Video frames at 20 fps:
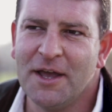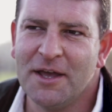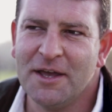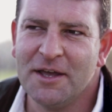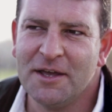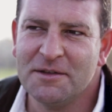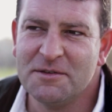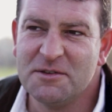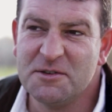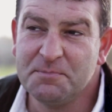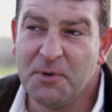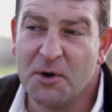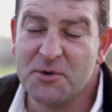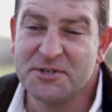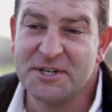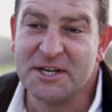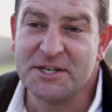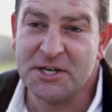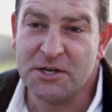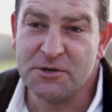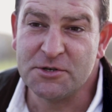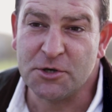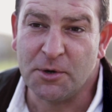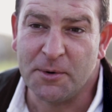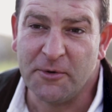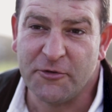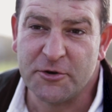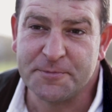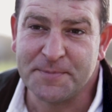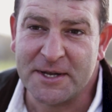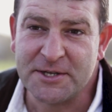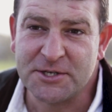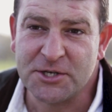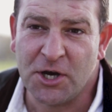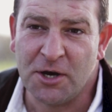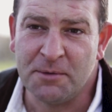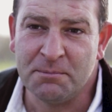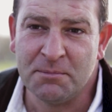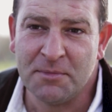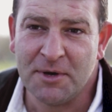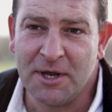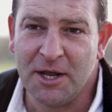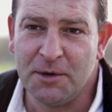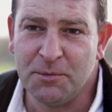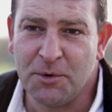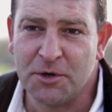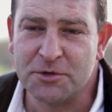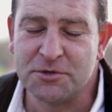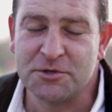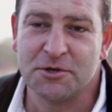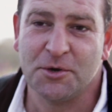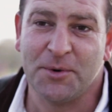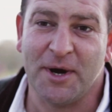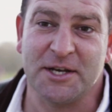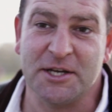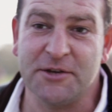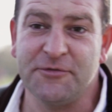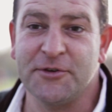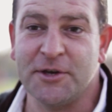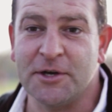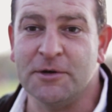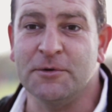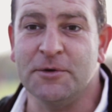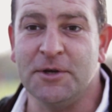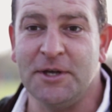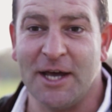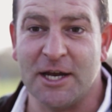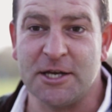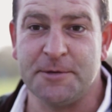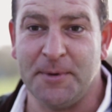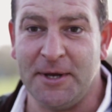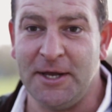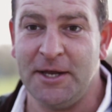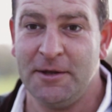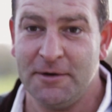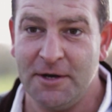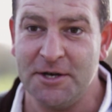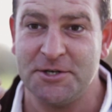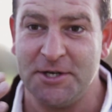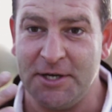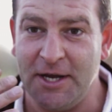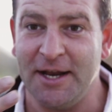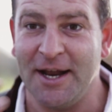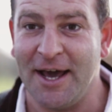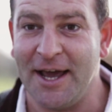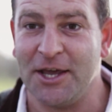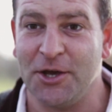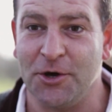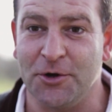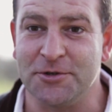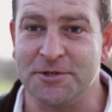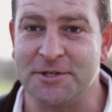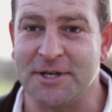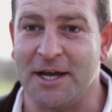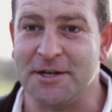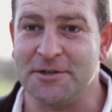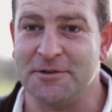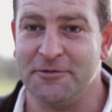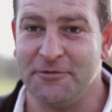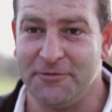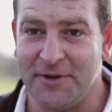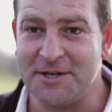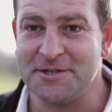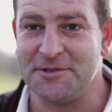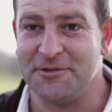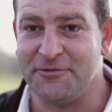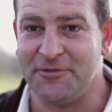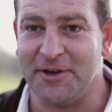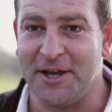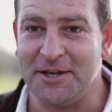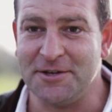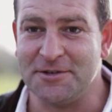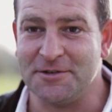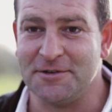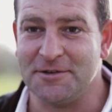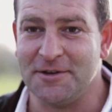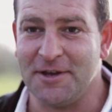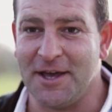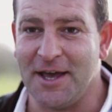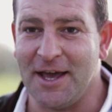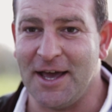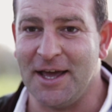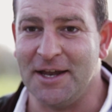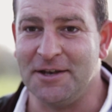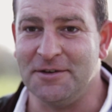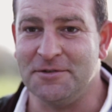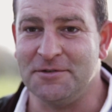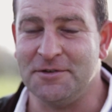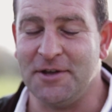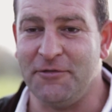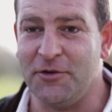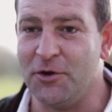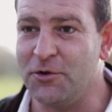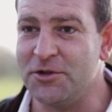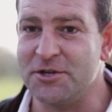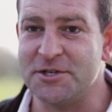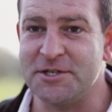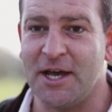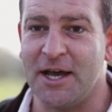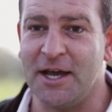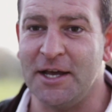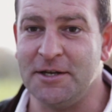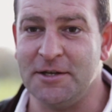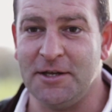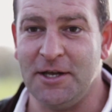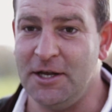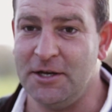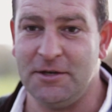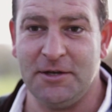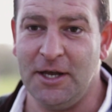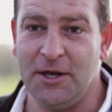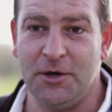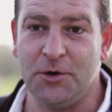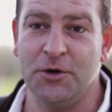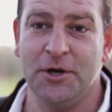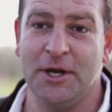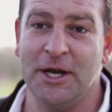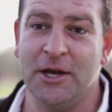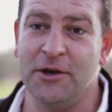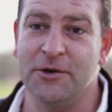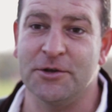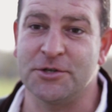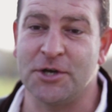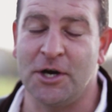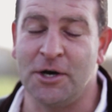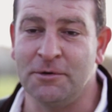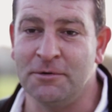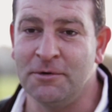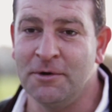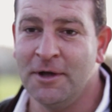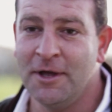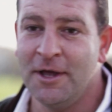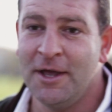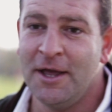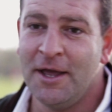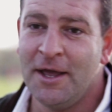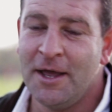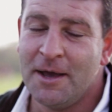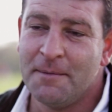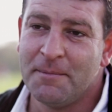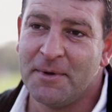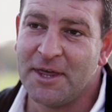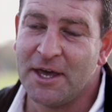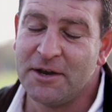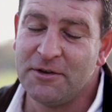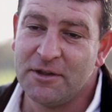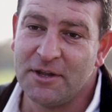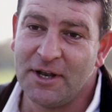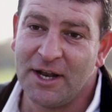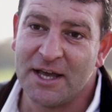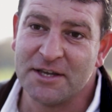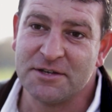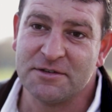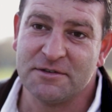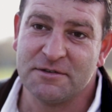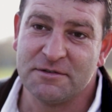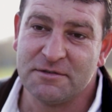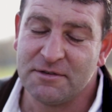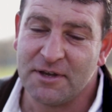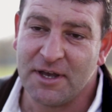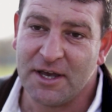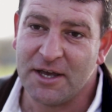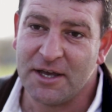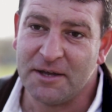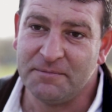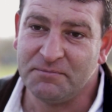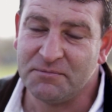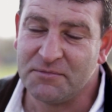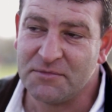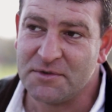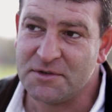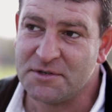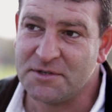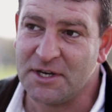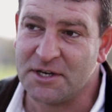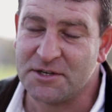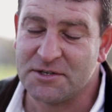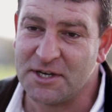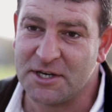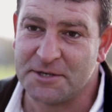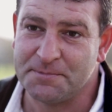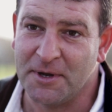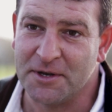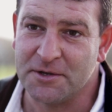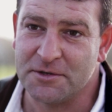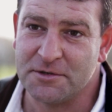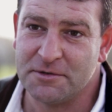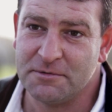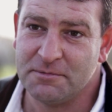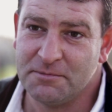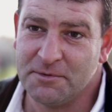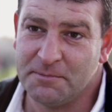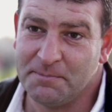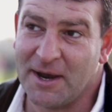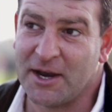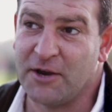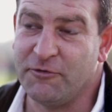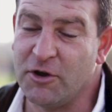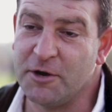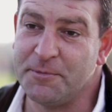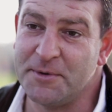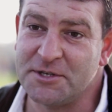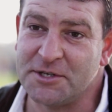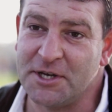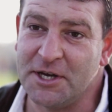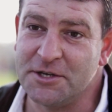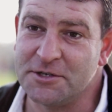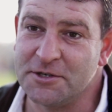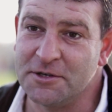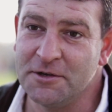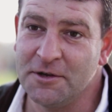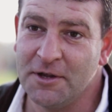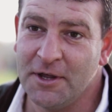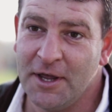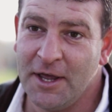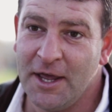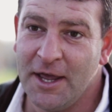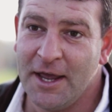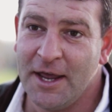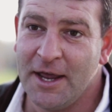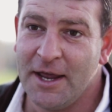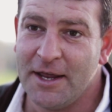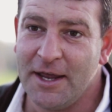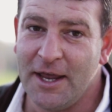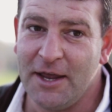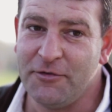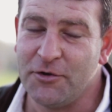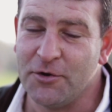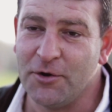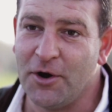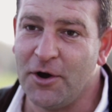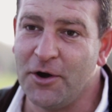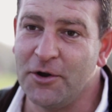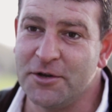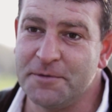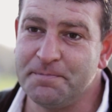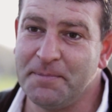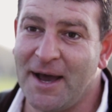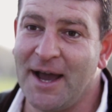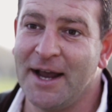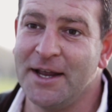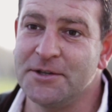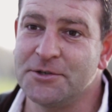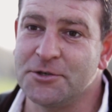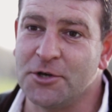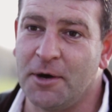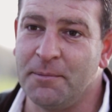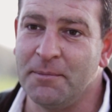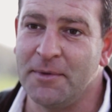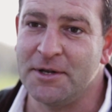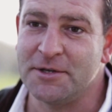uh, about six years ago when I first met Tom, it was quite difficult. You had to be literally in eye contact, face to face, and if you're on the side, he, he couldn't hear you at all. But then the last um, six, six months, back in rugby season, if you're on the, behind Tom